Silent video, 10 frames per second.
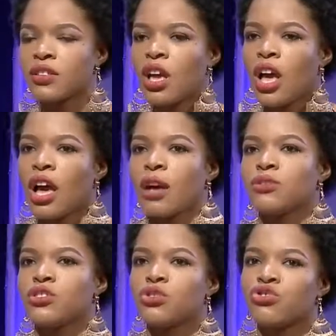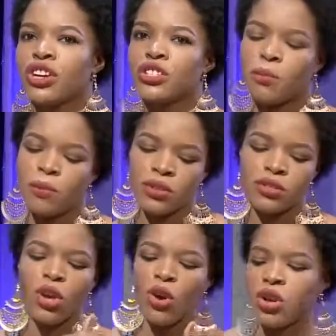I'm still trying to put,
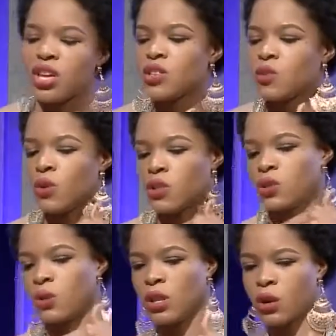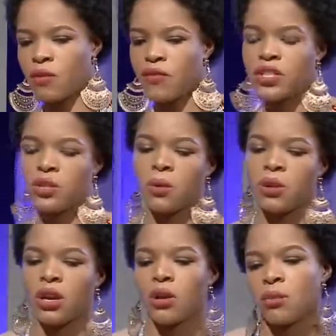okay, this one, this one, I come first, this one, I
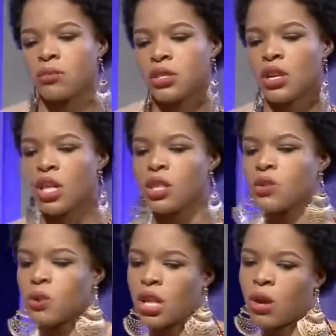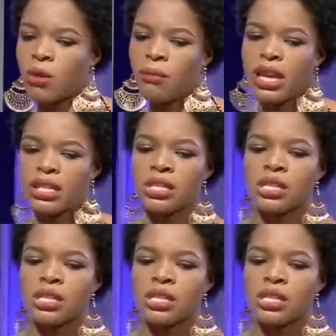come this, this one, I come like this.